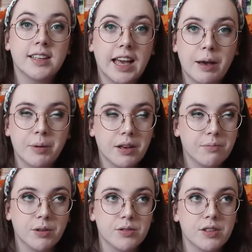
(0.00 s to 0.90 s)
Gabby,
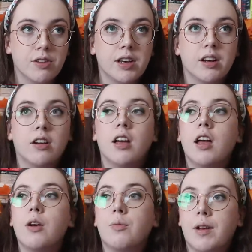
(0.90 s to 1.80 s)
no secret here,
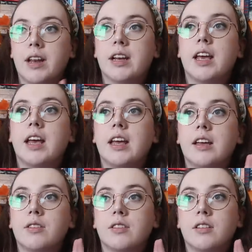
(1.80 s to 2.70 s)
read it
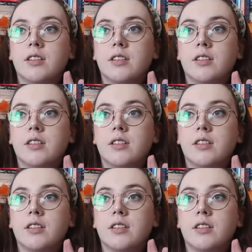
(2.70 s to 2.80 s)
and